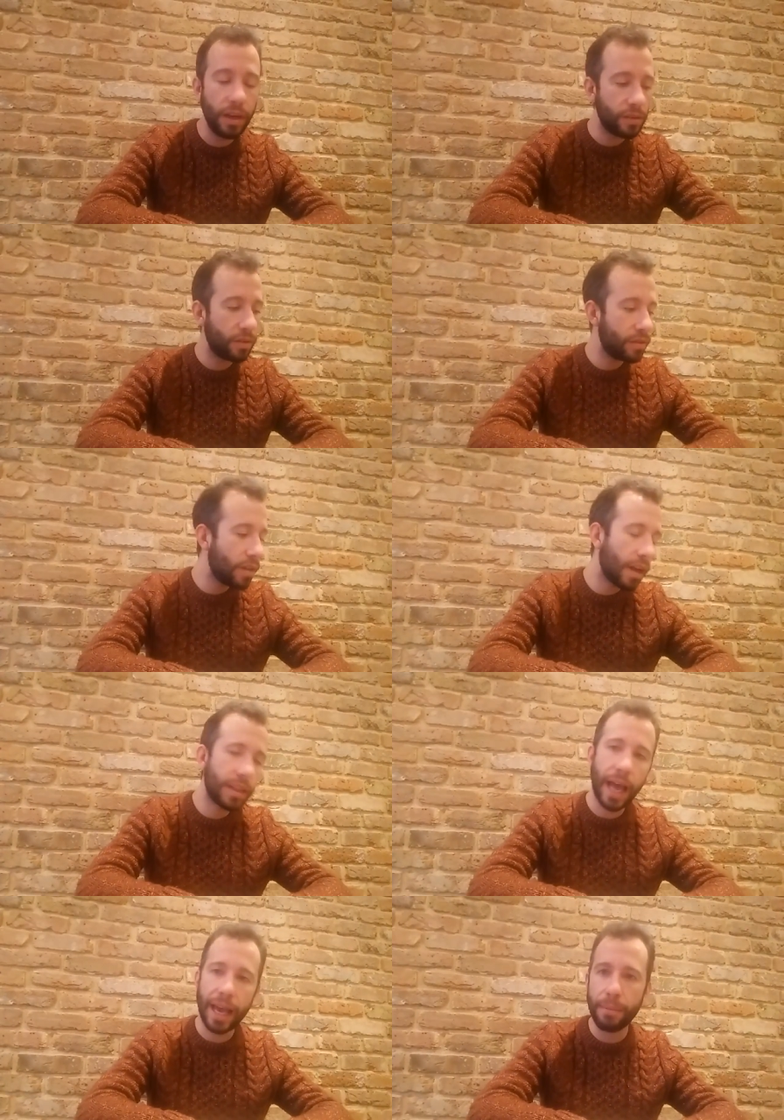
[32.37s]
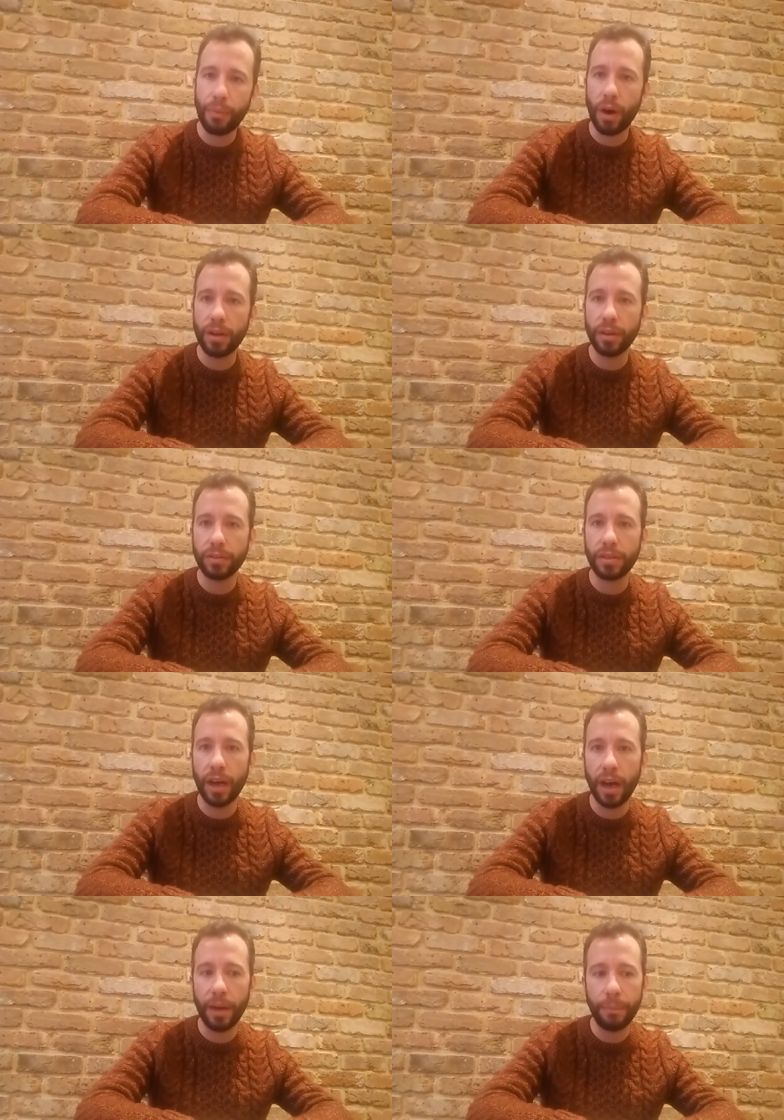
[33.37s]
So it's not a tacky product,
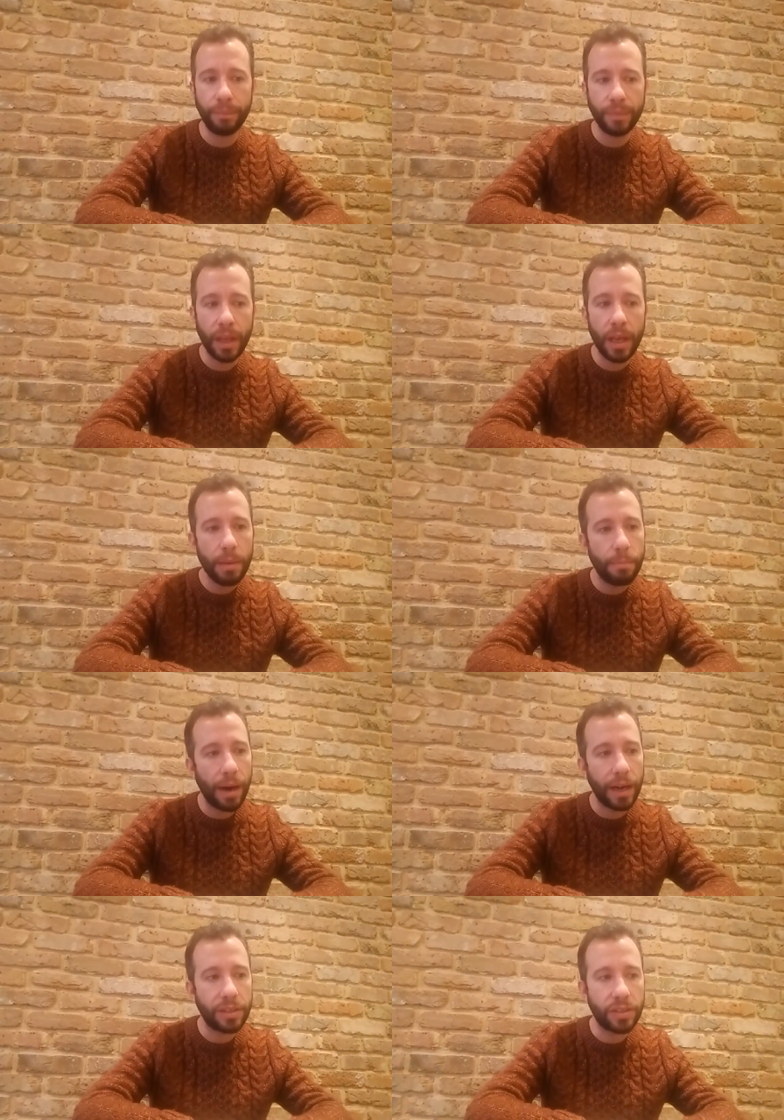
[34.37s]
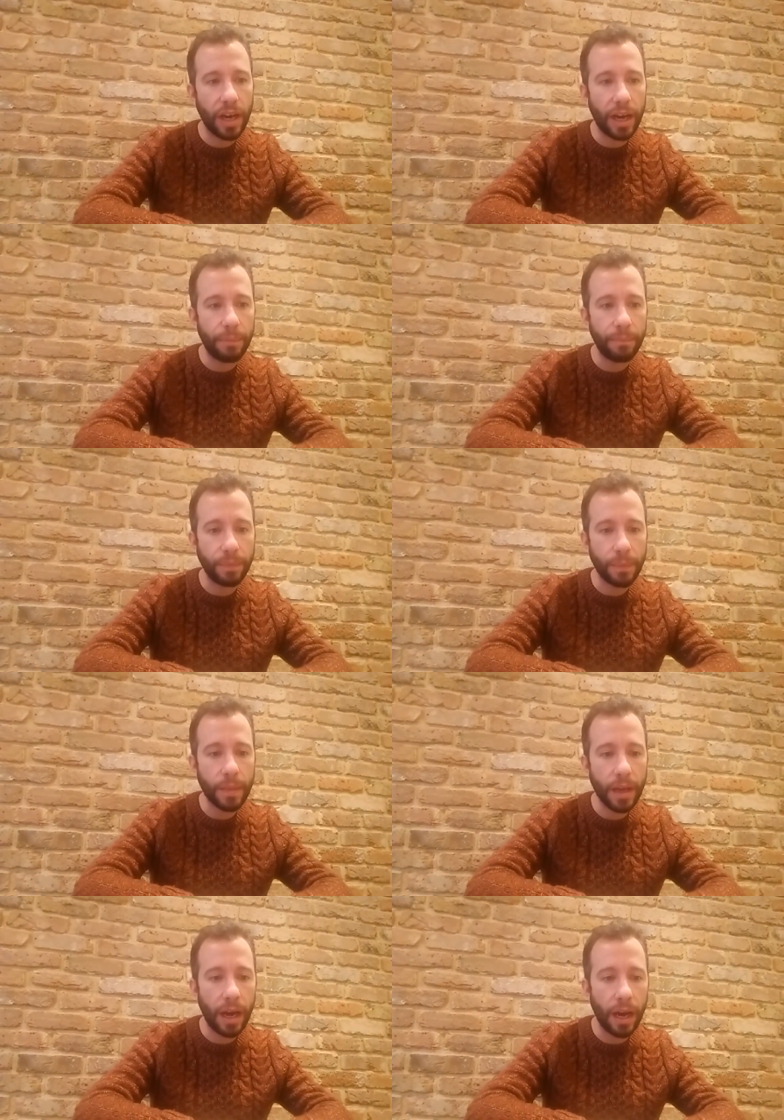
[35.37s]
um, but um,
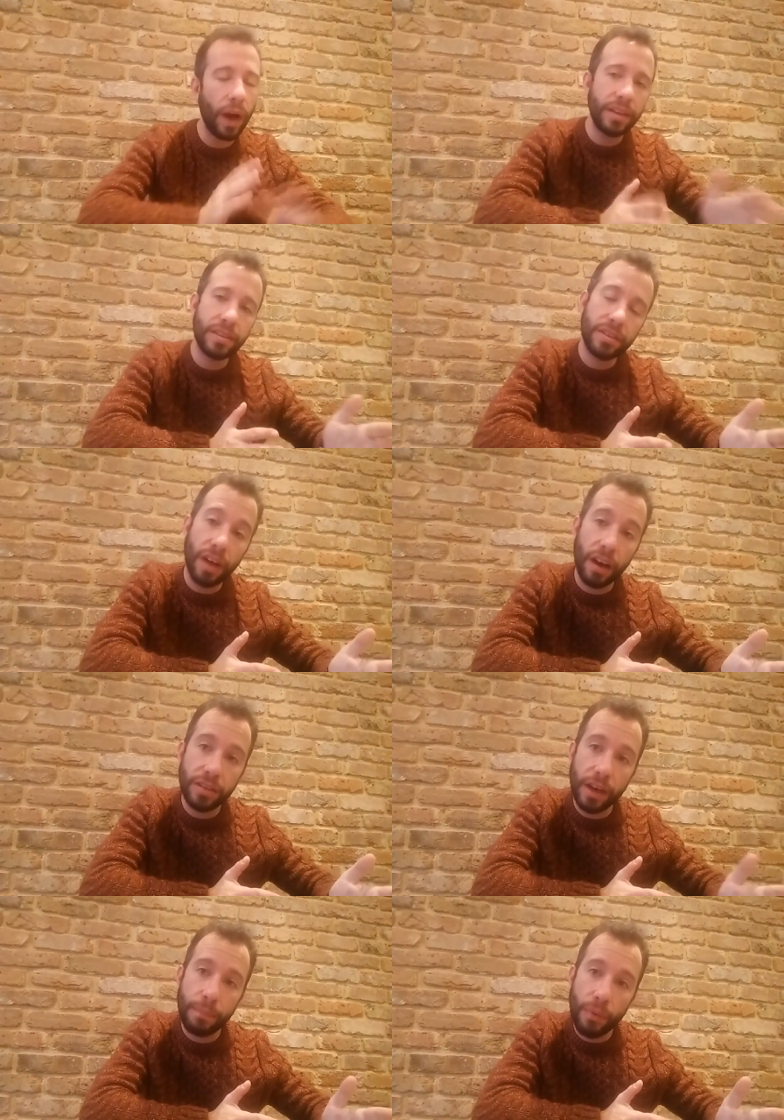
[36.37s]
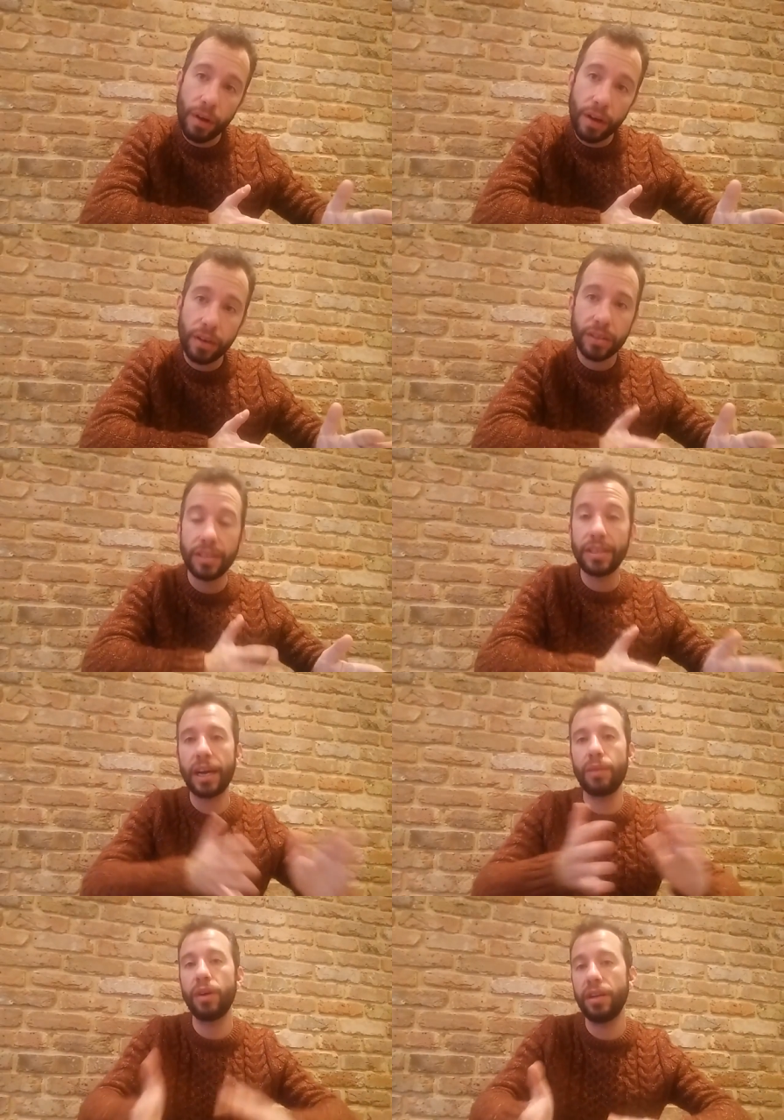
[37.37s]
one is a startup product and the
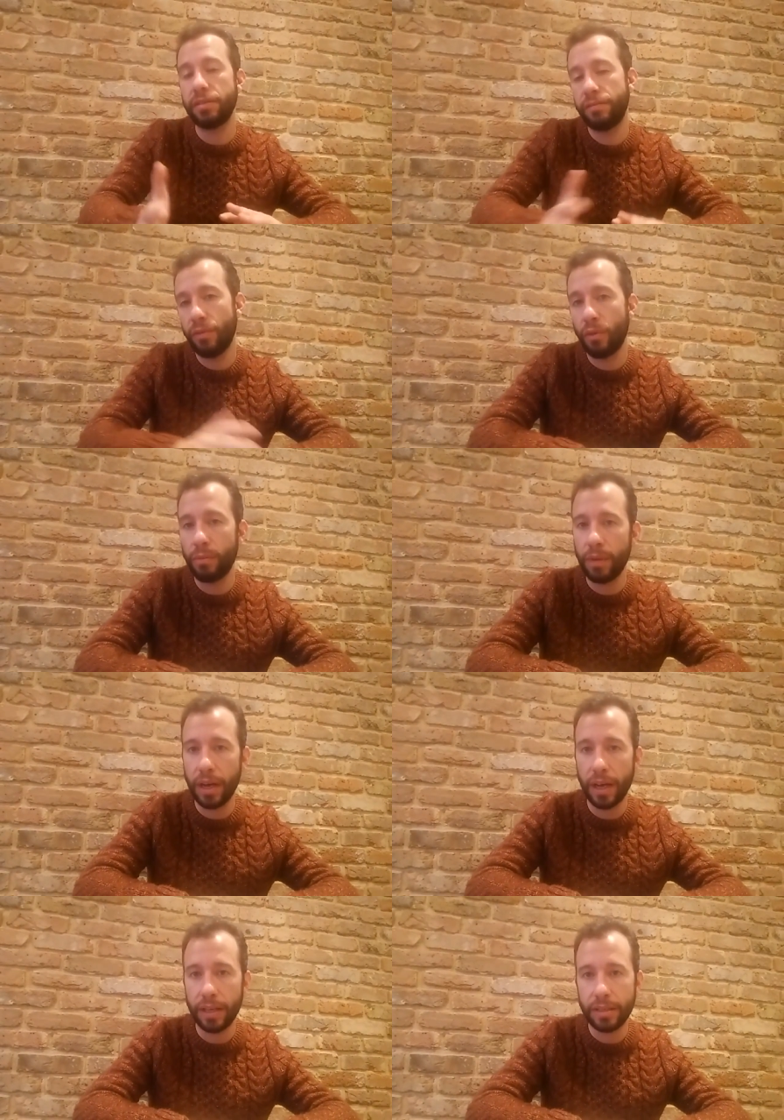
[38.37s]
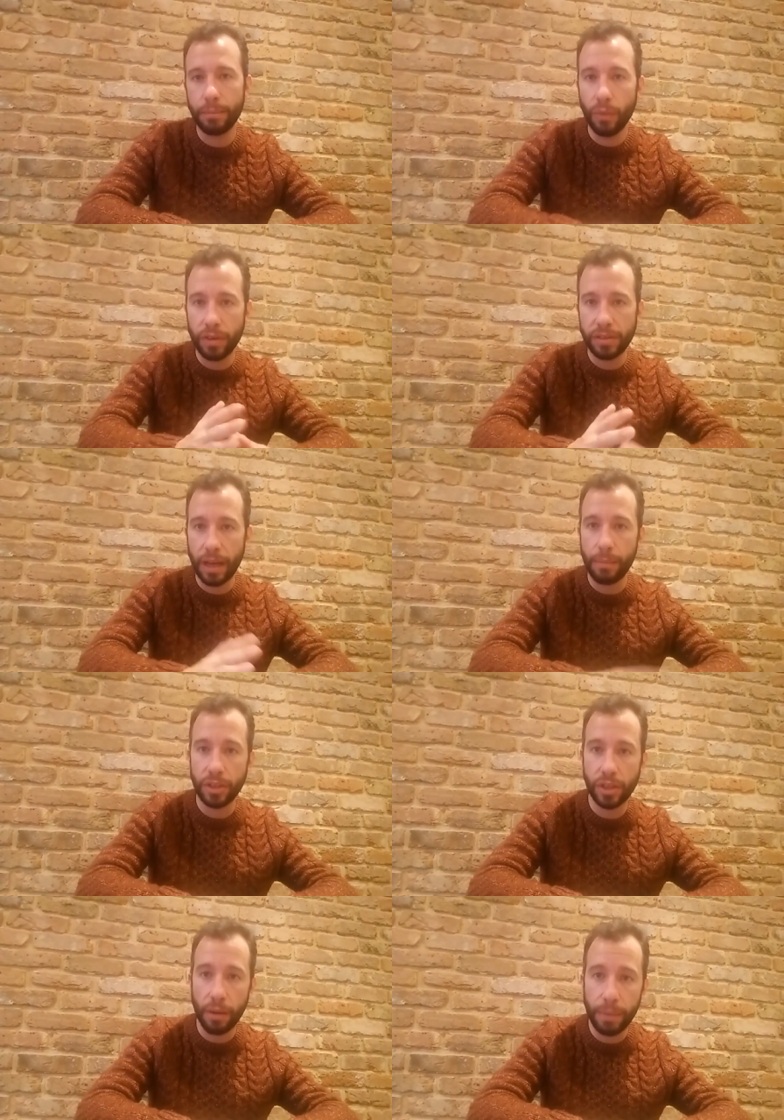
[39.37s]
other one is a form uh, is a more
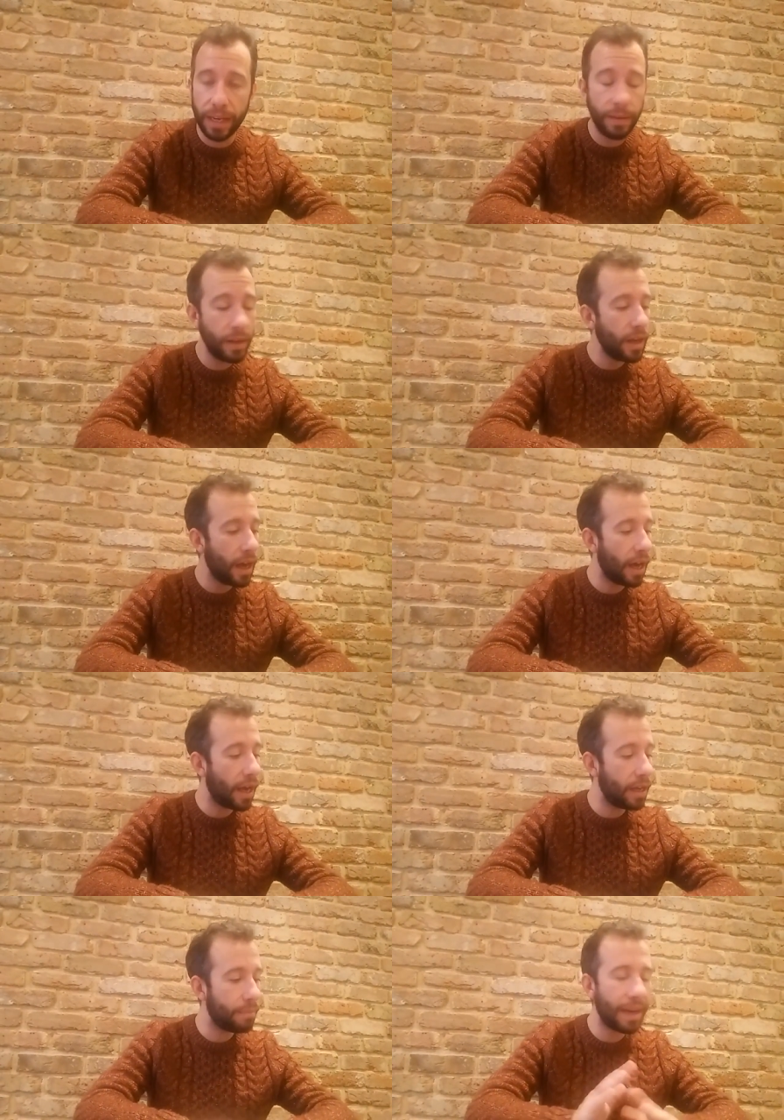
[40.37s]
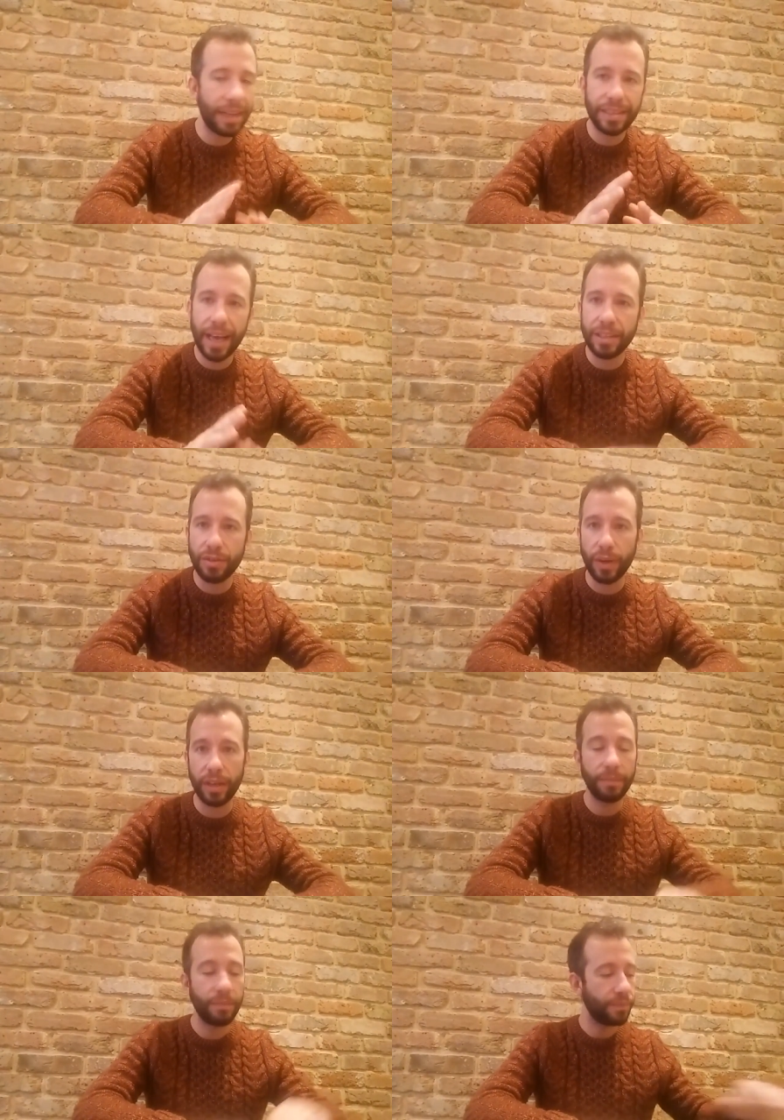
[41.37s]
established company. And but let's get to
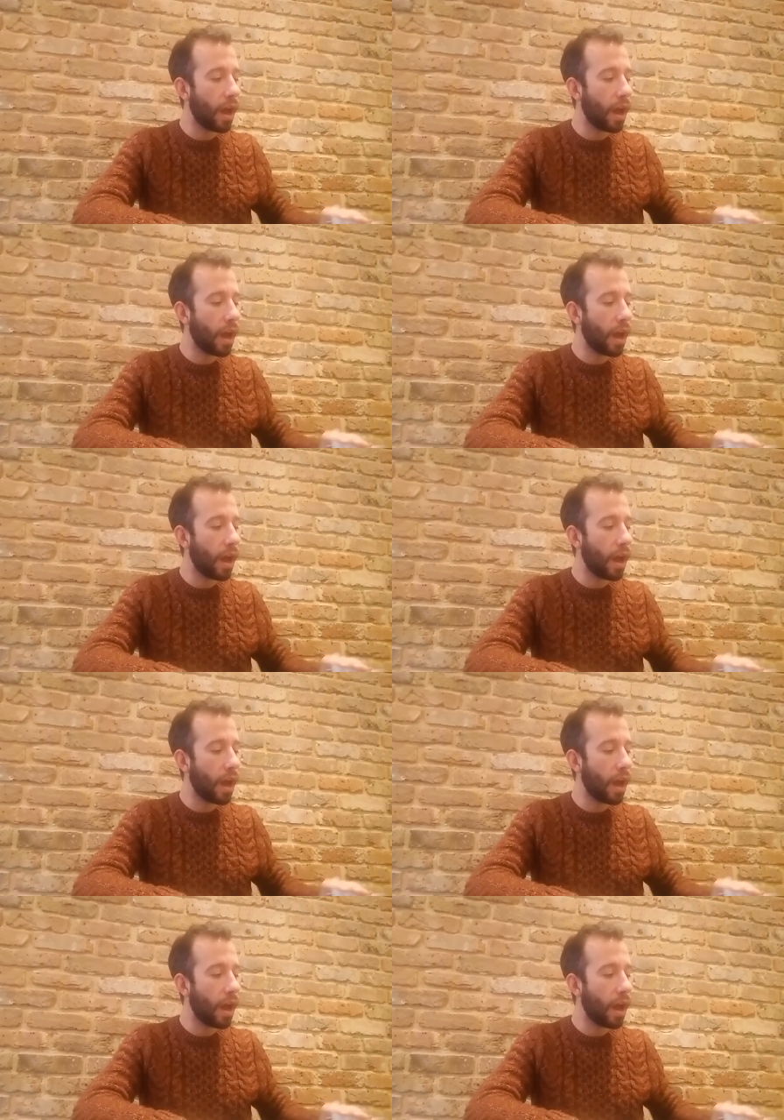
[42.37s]
it.